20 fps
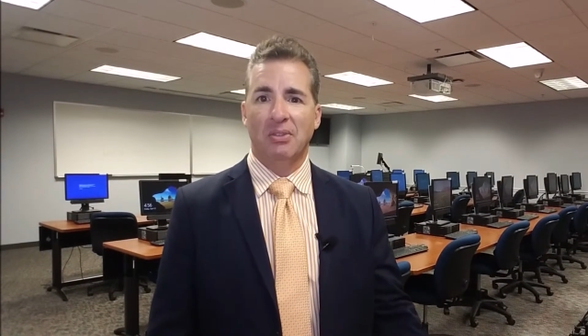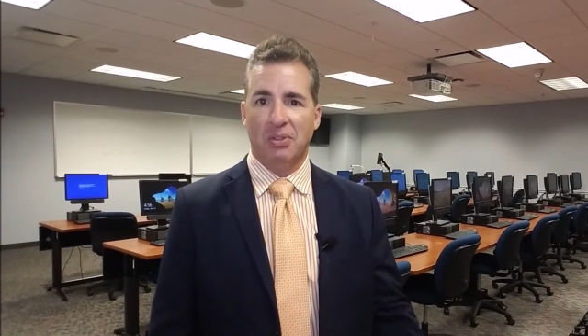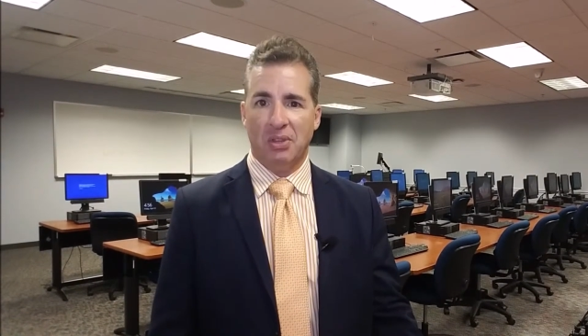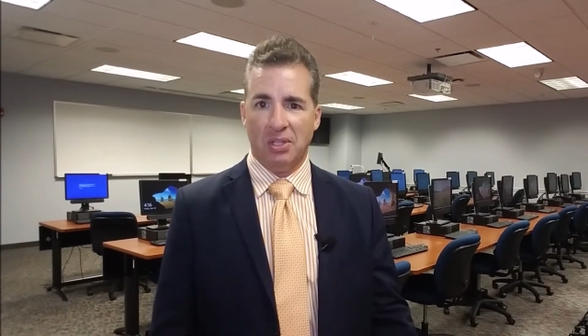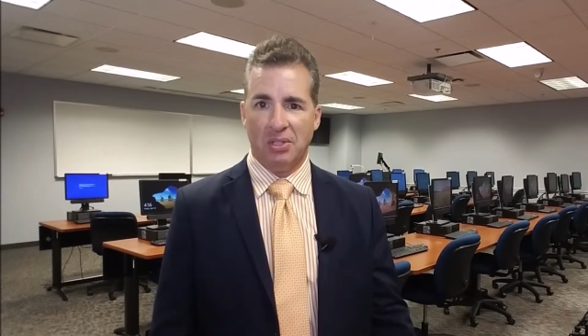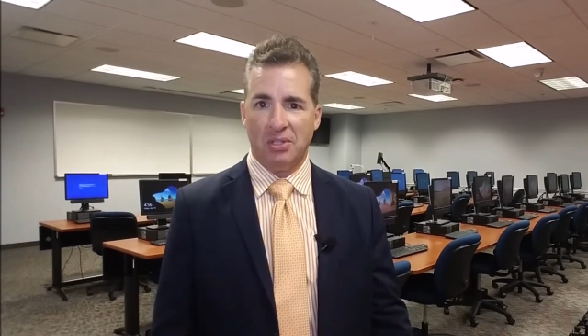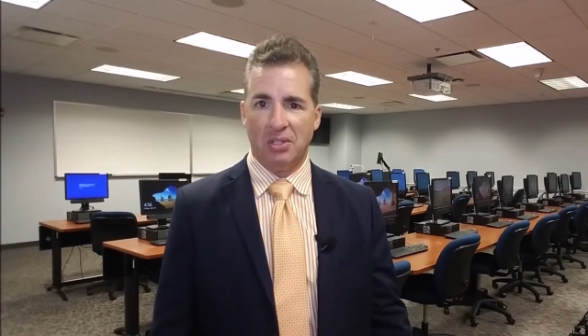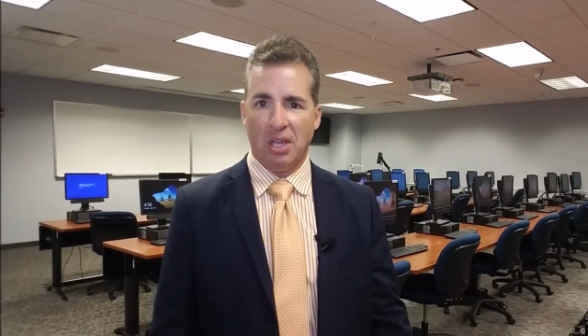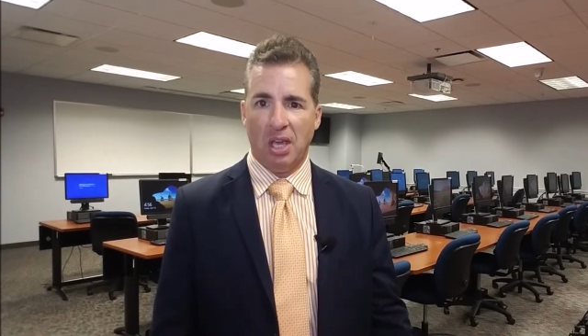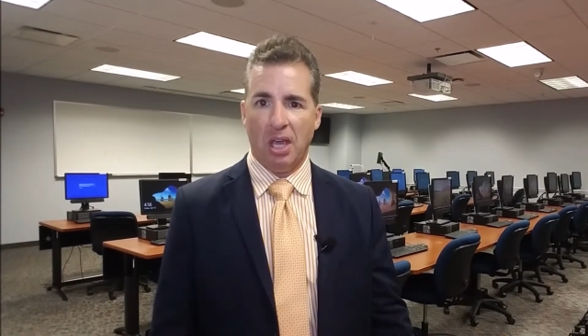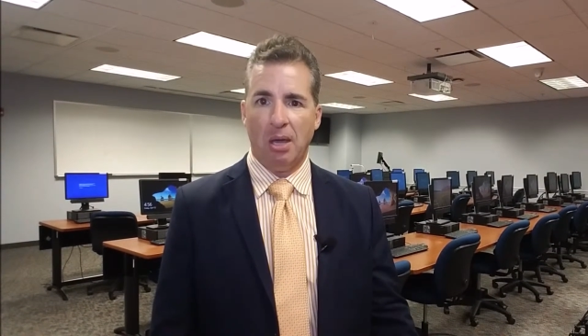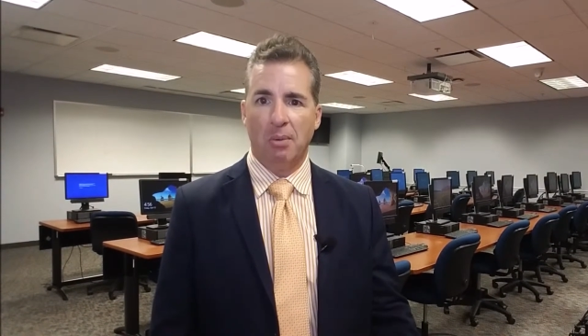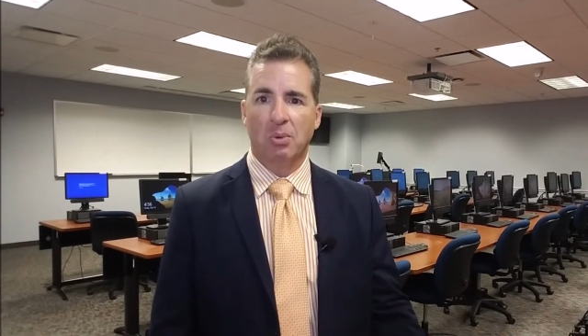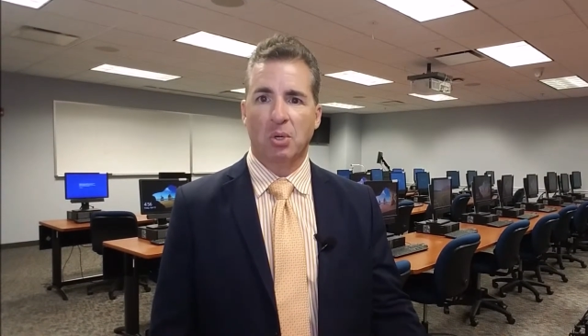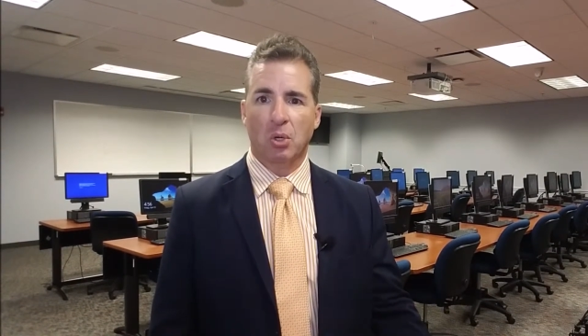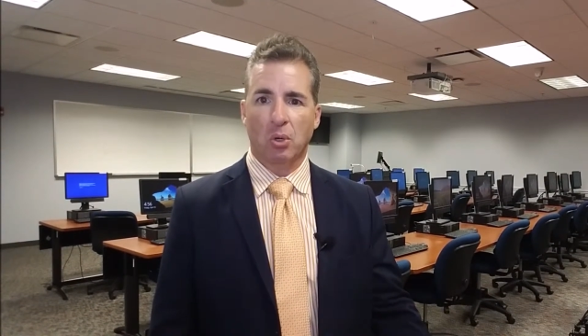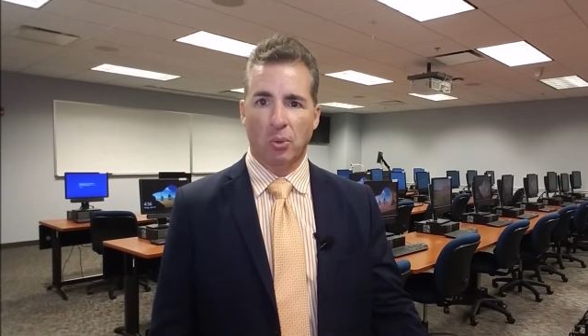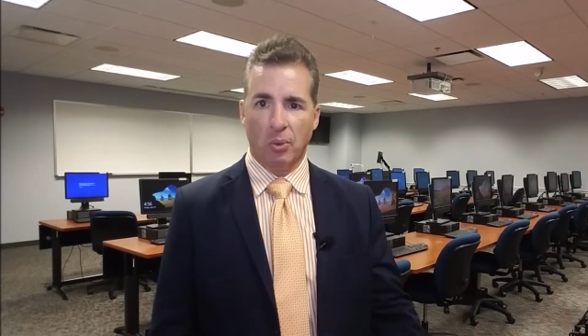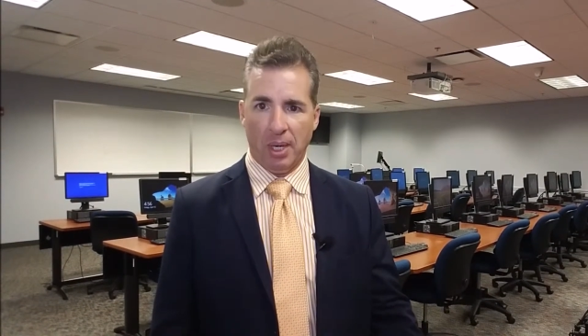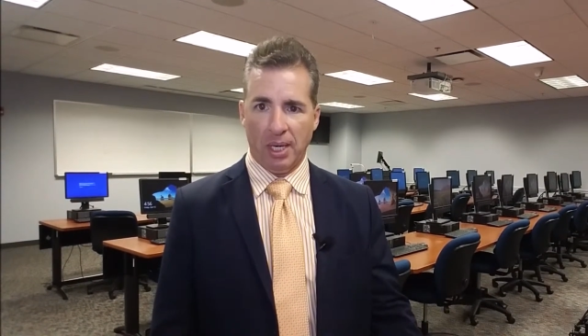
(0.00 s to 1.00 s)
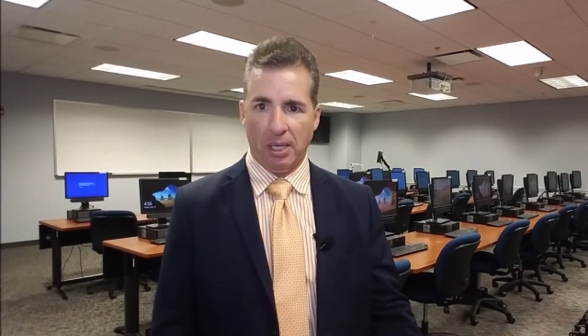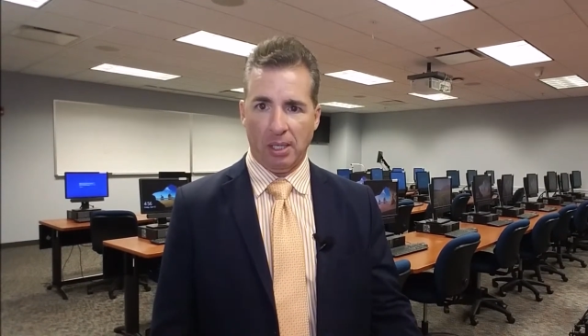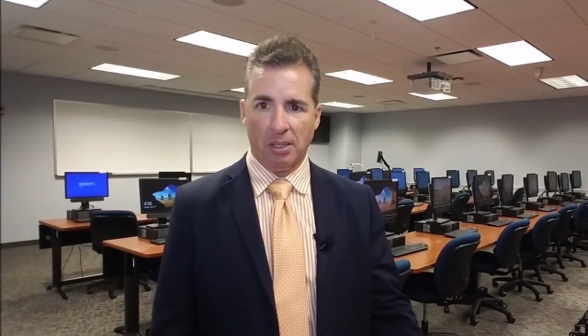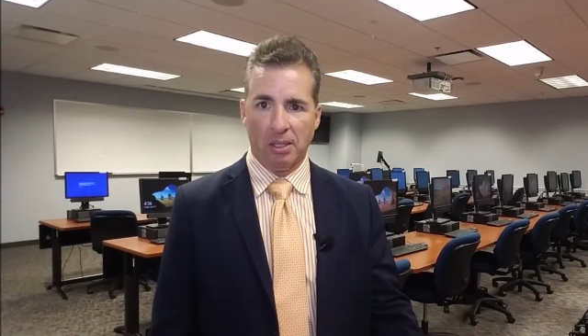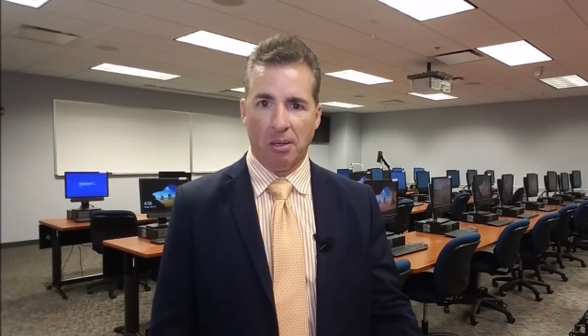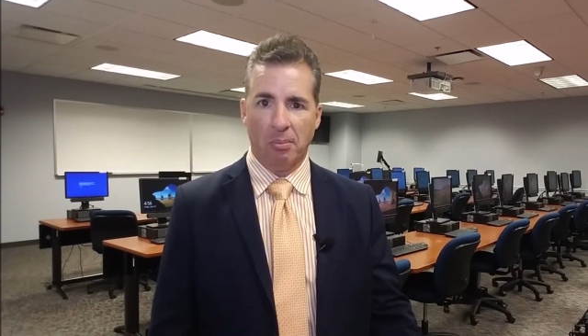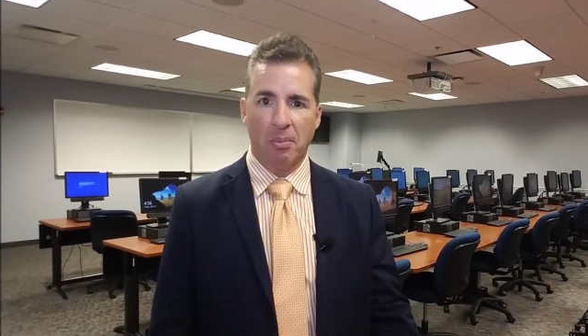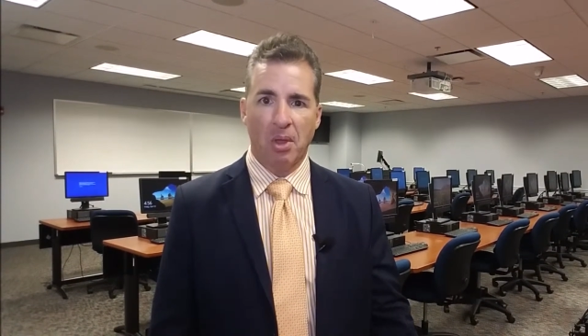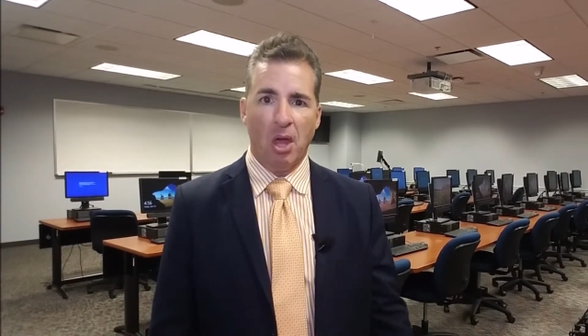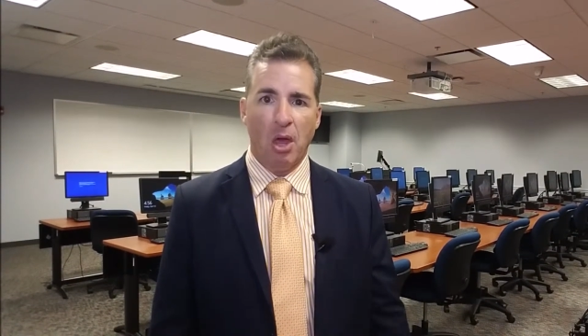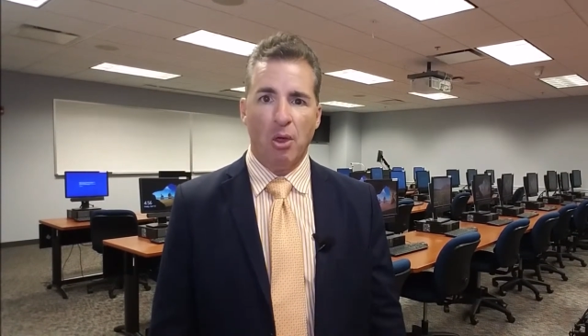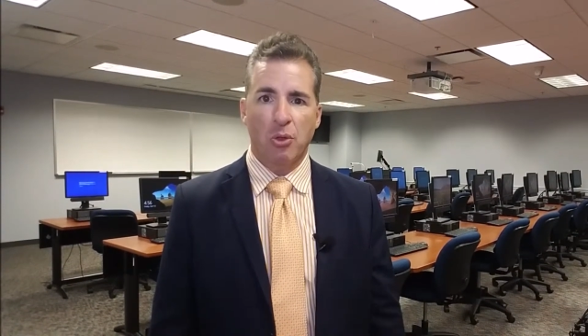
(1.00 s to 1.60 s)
the same curriculum